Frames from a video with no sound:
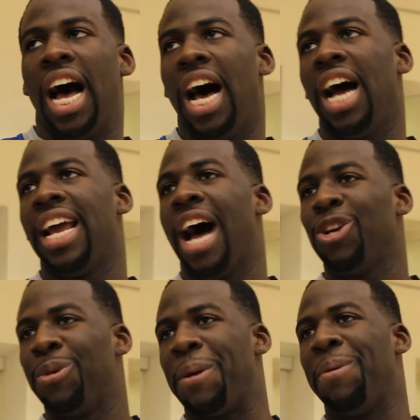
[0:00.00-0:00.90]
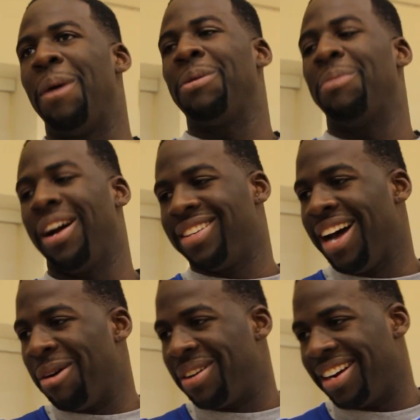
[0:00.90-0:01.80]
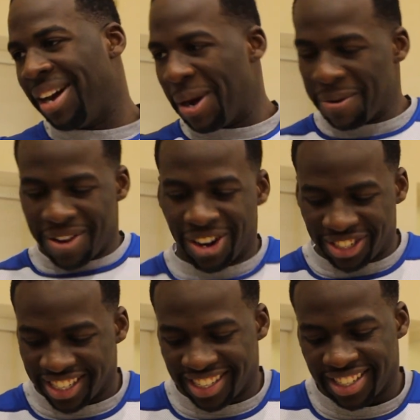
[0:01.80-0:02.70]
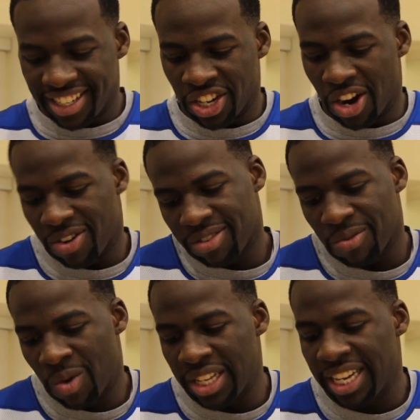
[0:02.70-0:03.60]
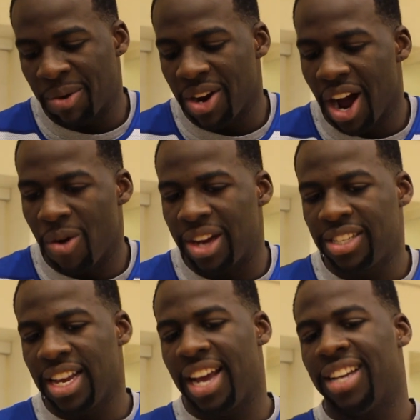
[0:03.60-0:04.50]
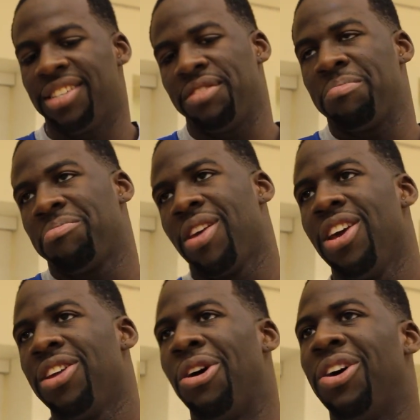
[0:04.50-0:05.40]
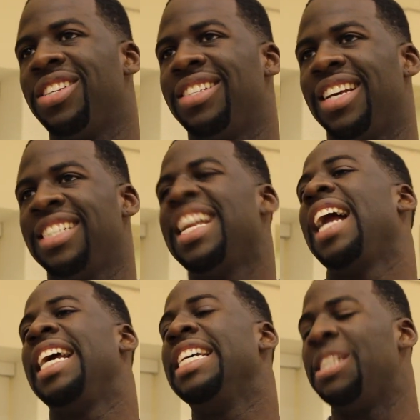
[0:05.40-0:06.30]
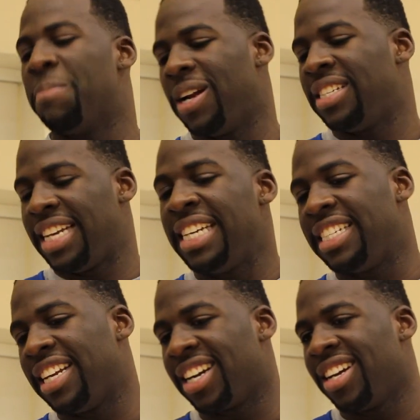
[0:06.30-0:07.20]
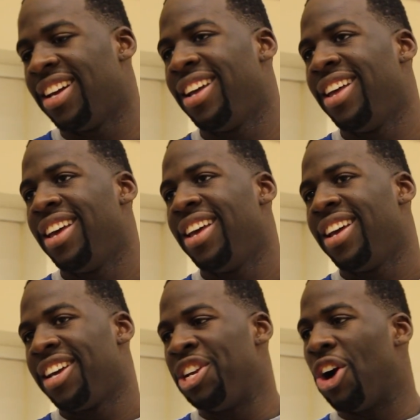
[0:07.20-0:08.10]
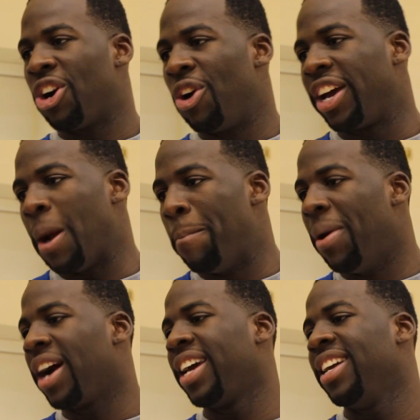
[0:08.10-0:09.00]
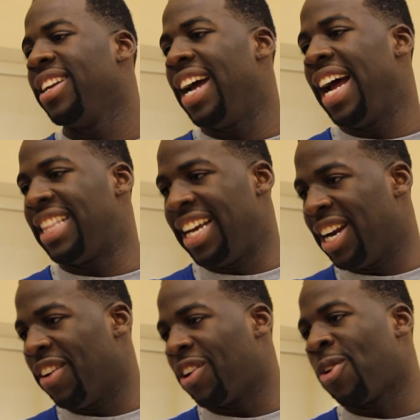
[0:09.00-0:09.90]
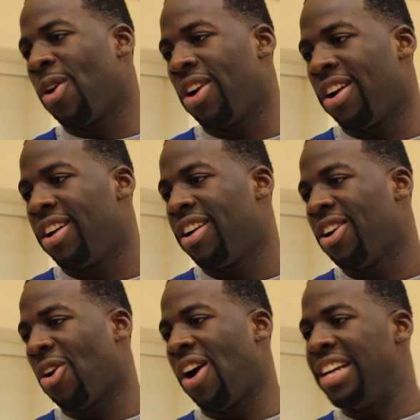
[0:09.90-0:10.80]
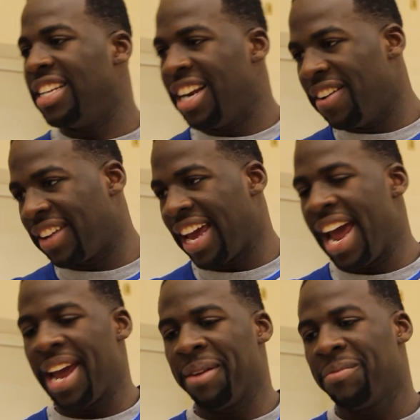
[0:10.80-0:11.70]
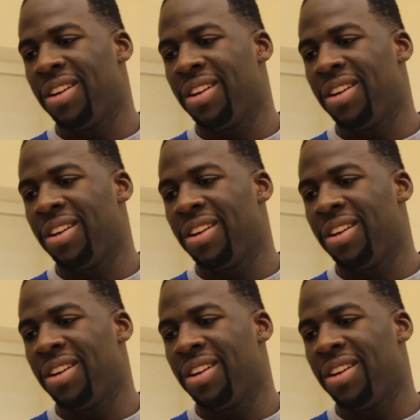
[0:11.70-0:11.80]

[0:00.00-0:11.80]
Uh, yeah, I was pretty pumped about that one. Um, you know, just you know, one thing we always say is, you know, it's it's not easy, but it's easy to, you know, go get a bucket at the end of a quarter or at the end of a game